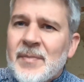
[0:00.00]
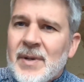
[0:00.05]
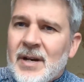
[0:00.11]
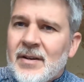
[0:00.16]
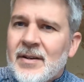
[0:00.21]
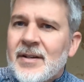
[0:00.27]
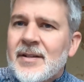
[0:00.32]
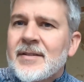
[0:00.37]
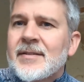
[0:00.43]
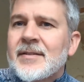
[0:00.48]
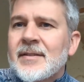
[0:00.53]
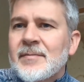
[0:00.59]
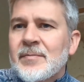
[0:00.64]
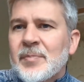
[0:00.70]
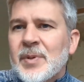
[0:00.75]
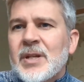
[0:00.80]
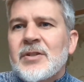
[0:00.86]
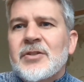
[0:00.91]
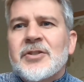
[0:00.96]
Mary's
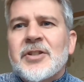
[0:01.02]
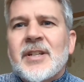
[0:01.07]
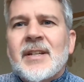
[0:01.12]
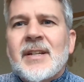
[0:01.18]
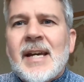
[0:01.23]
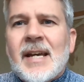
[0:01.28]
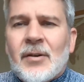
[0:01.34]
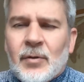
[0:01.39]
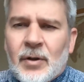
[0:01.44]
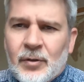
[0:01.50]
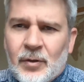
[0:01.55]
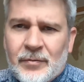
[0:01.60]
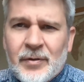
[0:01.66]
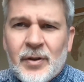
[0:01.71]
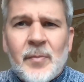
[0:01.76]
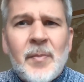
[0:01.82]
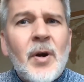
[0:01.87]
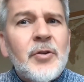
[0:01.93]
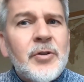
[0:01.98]
and PG and Anne Arundel
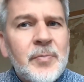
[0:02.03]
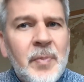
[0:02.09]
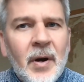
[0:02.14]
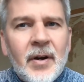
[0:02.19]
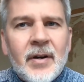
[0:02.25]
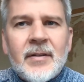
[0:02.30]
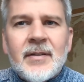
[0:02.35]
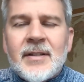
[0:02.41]
for the most part.